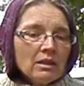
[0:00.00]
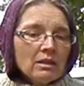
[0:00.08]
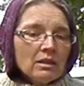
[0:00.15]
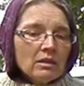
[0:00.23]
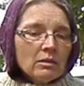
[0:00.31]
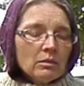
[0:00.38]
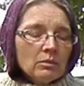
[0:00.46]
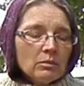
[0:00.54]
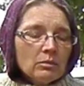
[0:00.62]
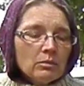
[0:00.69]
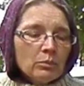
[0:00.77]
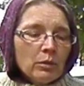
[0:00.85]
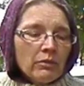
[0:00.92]
that the
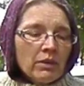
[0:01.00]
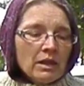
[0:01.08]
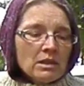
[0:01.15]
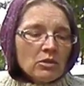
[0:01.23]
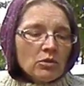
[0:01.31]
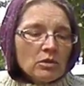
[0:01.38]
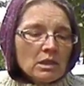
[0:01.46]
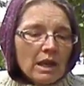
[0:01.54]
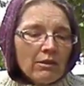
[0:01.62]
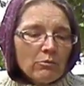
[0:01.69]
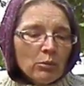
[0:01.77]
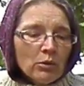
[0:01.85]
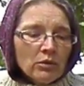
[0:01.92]
professors
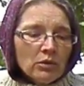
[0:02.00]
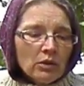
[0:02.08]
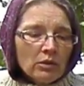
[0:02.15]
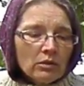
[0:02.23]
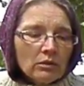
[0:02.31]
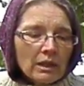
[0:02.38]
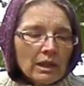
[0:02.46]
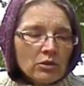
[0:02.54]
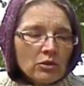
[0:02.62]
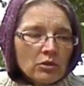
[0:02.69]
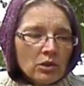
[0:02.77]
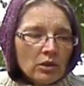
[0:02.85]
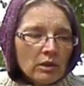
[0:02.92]
have put their
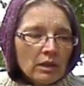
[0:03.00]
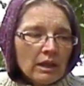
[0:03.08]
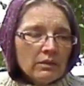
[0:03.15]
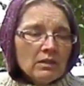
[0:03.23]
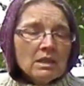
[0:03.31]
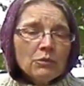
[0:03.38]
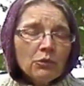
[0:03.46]
lectures online, this